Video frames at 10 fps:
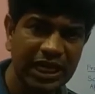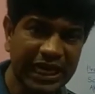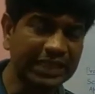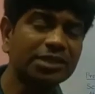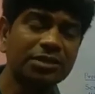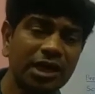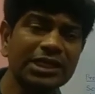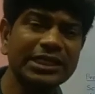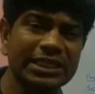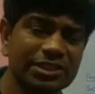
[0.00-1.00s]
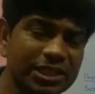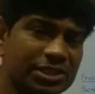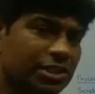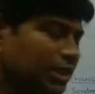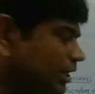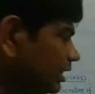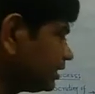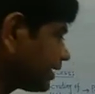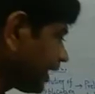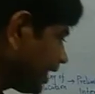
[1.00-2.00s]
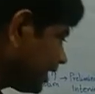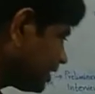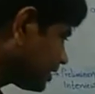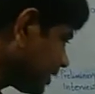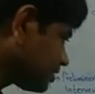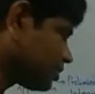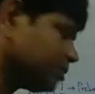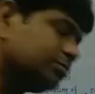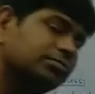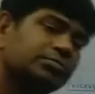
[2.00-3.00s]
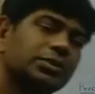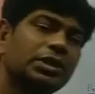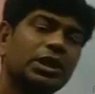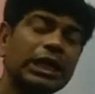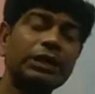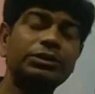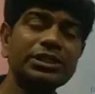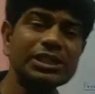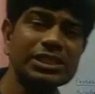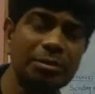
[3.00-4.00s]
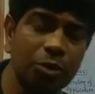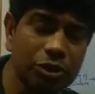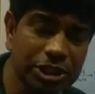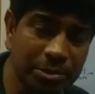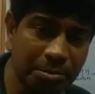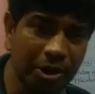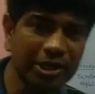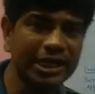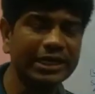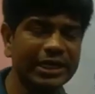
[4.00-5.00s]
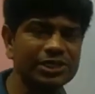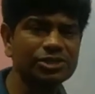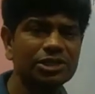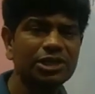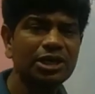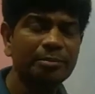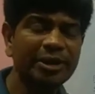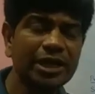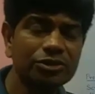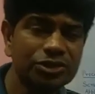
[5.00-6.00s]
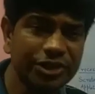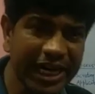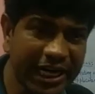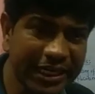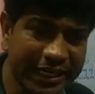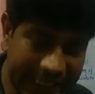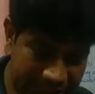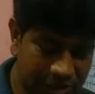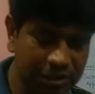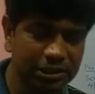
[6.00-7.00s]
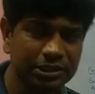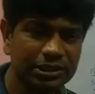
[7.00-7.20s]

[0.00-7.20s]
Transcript: And the third test is trade test. Now this is the most important test, because trade test